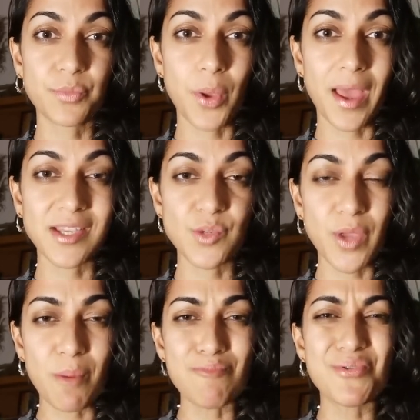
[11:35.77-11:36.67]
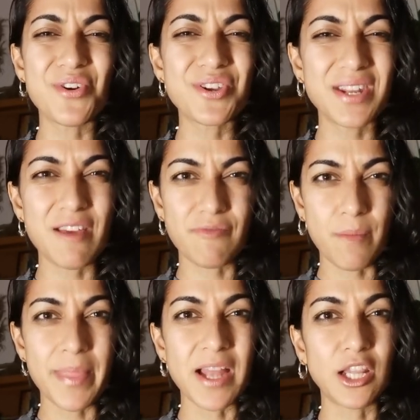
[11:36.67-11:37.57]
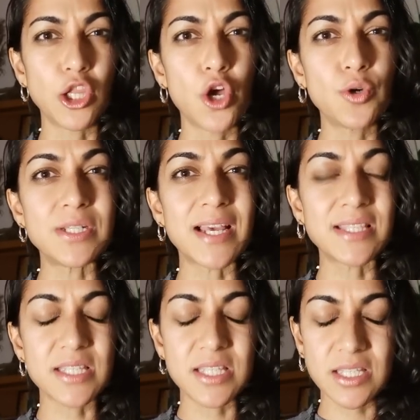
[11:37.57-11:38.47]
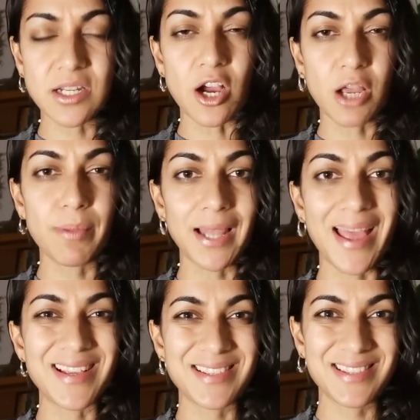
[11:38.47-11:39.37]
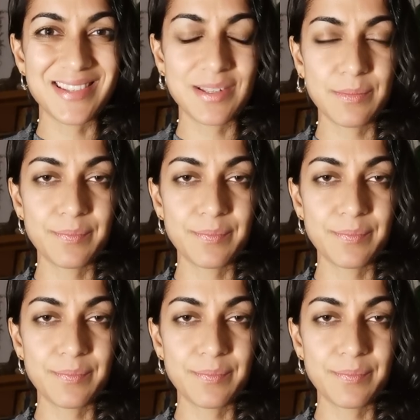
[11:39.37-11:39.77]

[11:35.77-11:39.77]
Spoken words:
Okay, so we unburden it from that low, dense, stuck place.